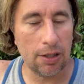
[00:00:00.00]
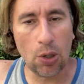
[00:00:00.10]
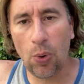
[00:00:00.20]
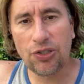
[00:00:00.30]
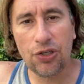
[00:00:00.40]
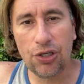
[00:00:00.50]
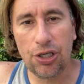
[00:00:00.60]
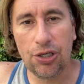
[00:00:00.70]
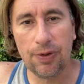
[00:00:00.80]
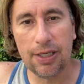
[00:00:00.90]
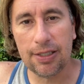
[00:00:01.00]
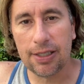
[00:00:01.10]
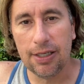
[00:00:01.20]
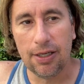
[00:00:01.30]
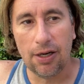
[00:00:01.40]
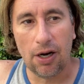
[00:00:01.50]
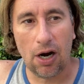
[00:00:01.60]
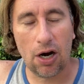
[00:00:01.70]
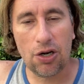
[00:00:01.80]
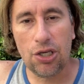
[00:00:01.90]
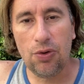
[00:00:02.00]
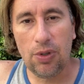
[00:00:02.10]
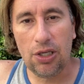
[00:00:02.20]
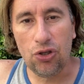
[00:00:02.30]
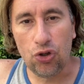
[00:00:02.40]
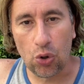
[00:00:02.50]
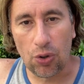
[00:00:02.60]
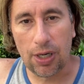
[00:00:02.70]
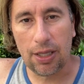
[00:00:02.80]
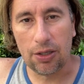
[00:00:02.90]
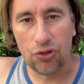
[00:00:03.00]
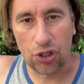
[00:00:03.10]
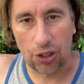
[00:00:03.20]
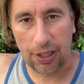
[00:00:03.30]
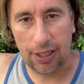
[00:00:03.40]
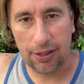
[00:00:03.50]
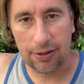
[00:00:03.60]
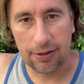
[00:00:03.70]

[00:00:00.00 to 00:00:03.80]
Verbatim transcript: question to you is, are you enjoying the journey?